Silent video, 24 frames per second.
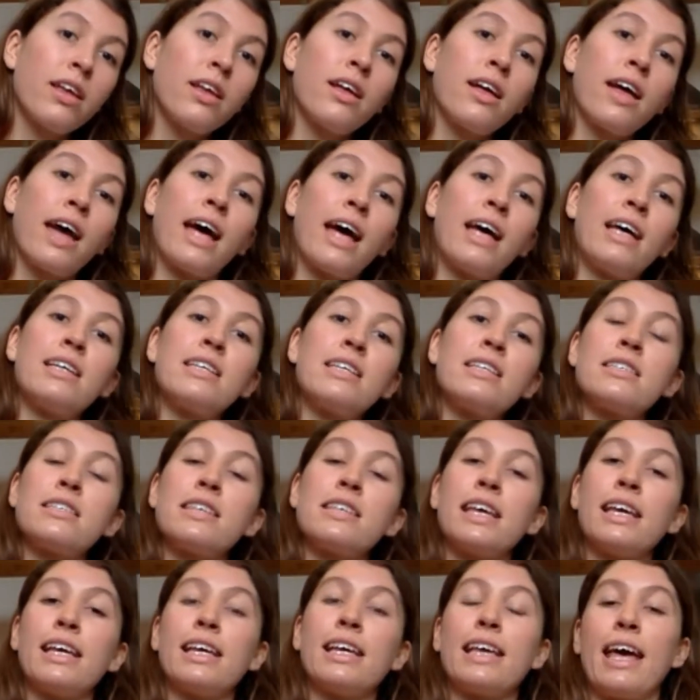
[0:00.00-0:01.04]
As
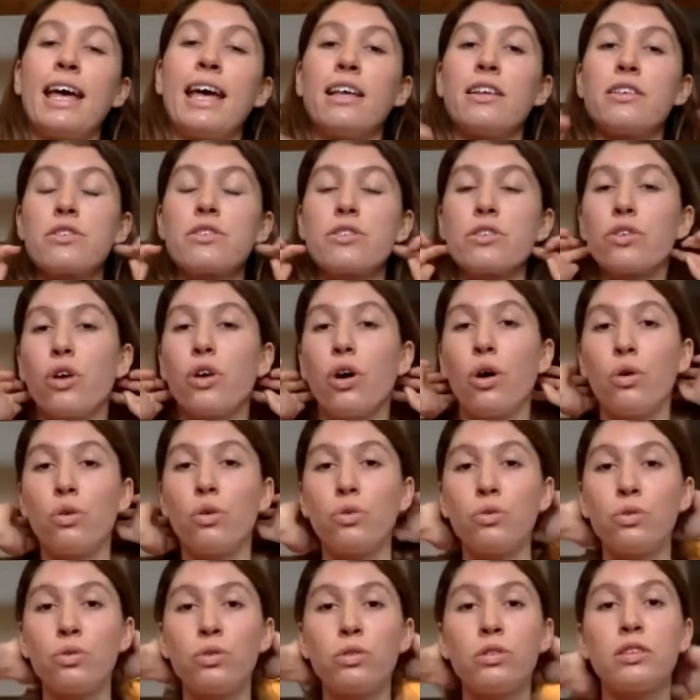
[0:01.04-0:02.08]
it gets
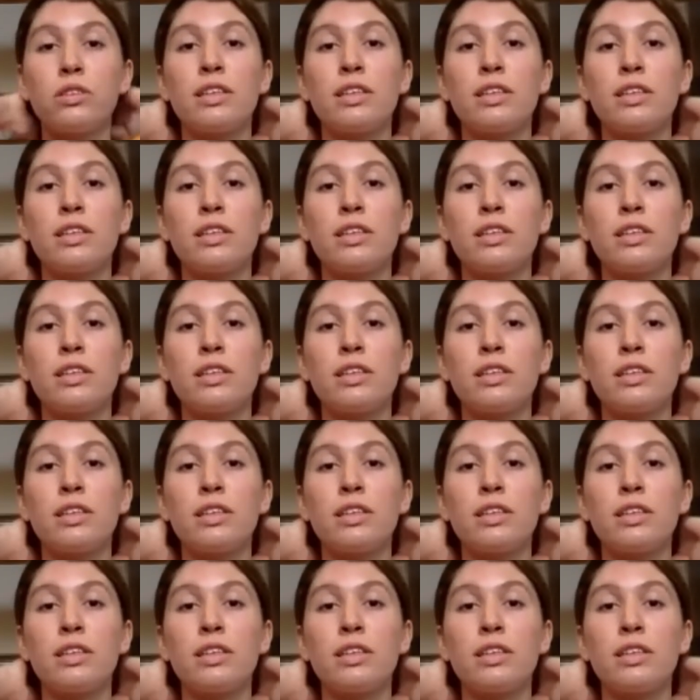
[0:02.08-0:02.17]
cold